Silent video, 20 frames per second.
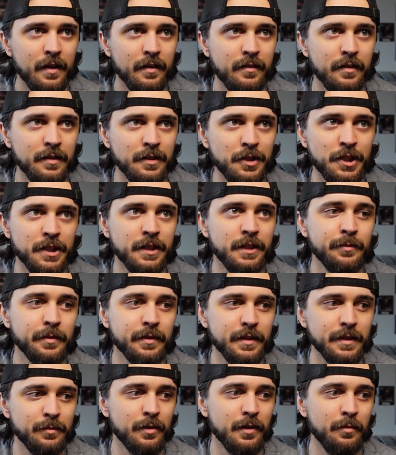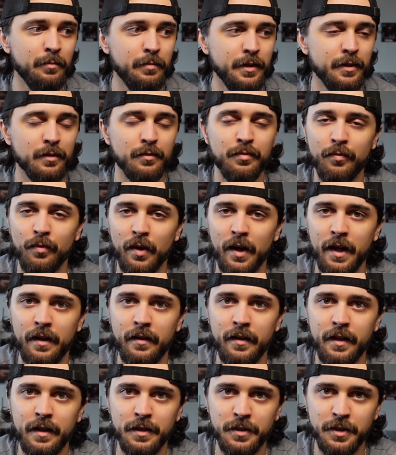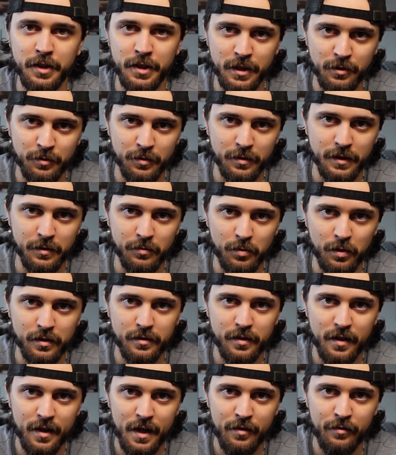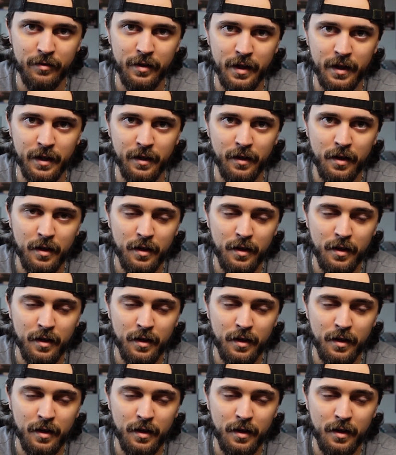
to genuinely want to be your friend and genuinely want to have a,